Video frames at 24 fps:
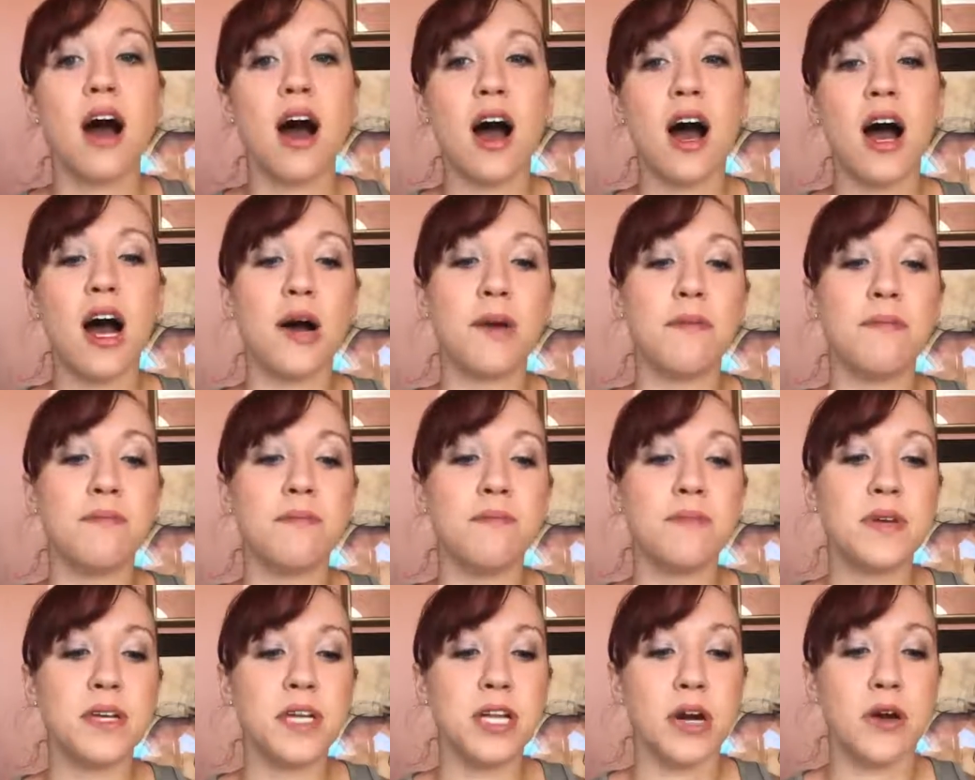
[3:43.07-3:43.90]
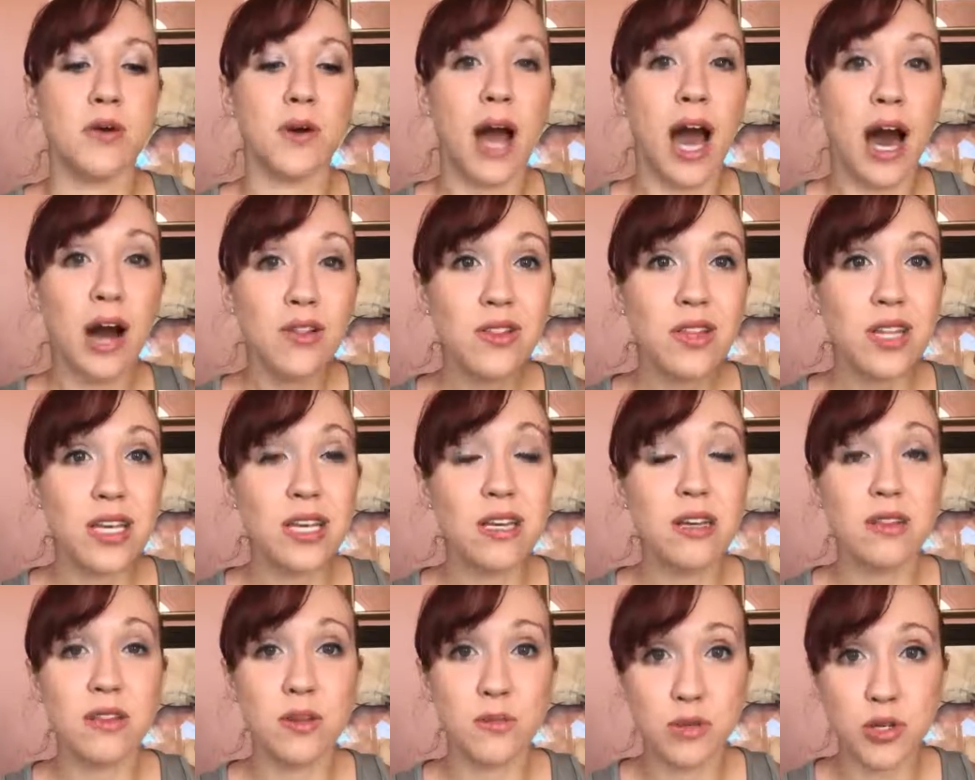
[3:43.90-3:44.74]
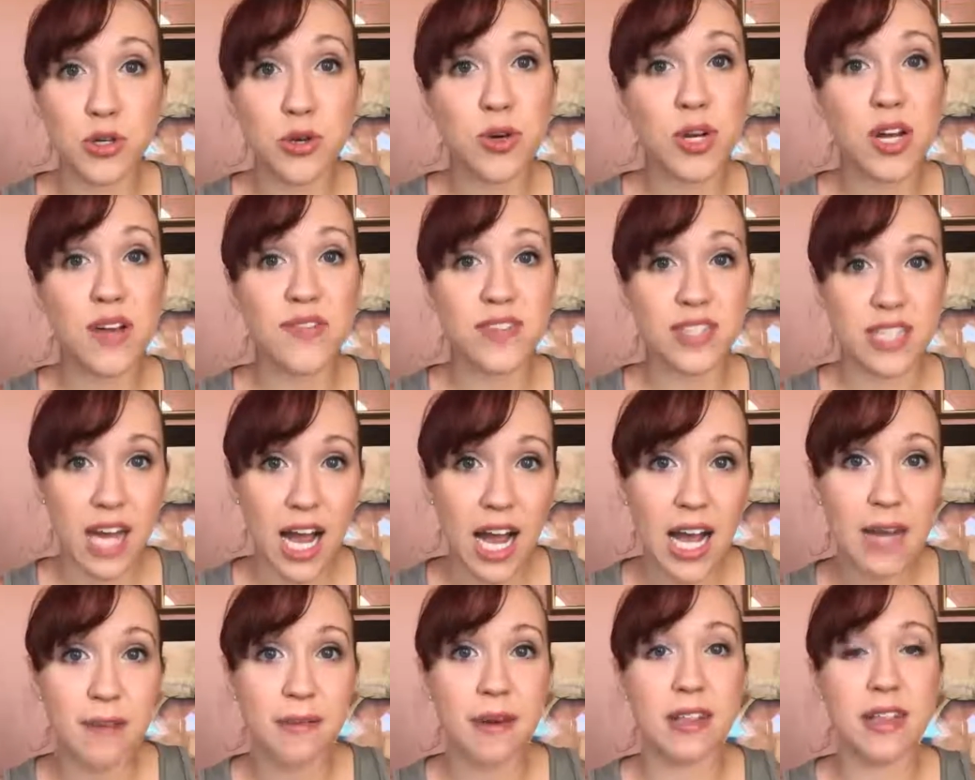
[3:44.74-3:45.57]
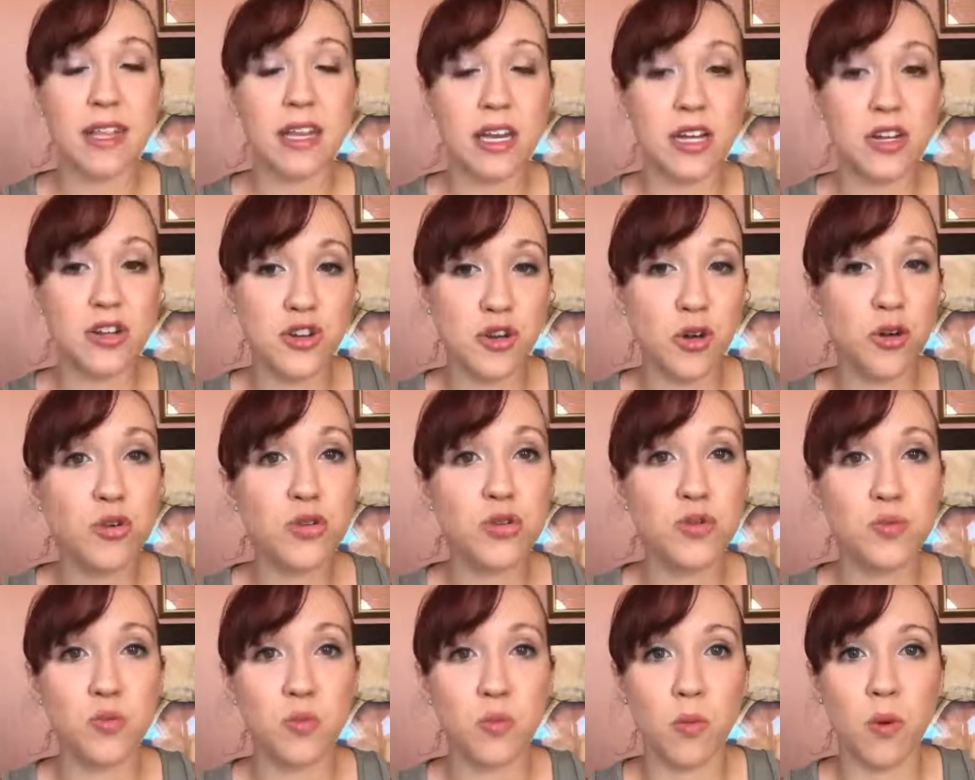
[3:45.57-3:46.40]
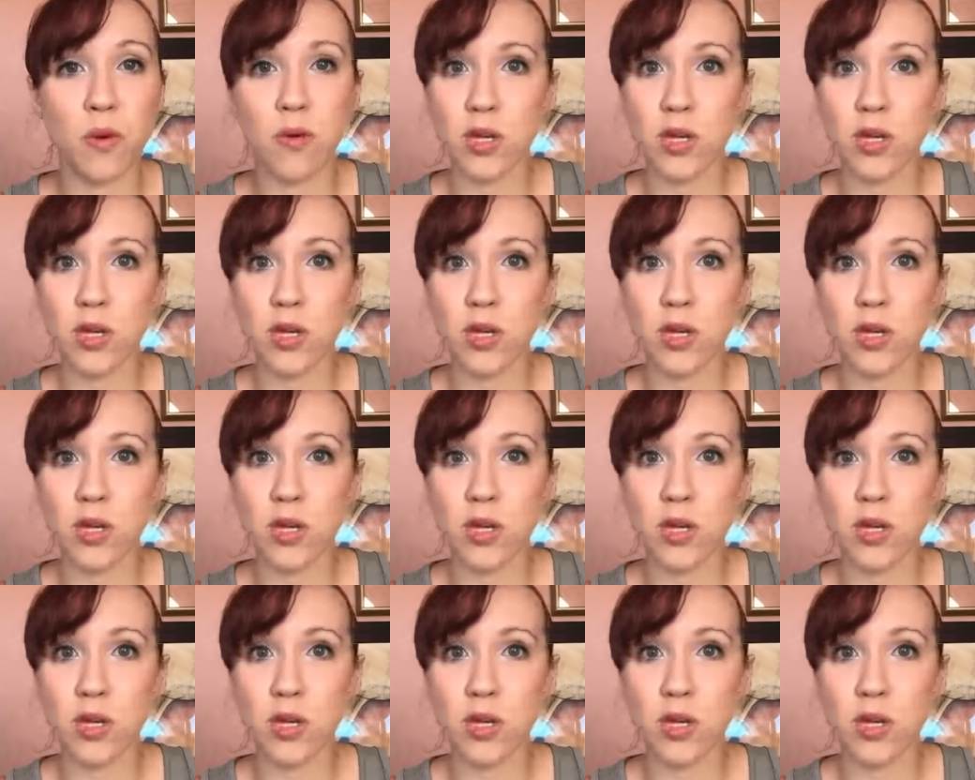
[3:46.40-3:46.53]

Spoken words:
healthy the majority of the time, and then indulge,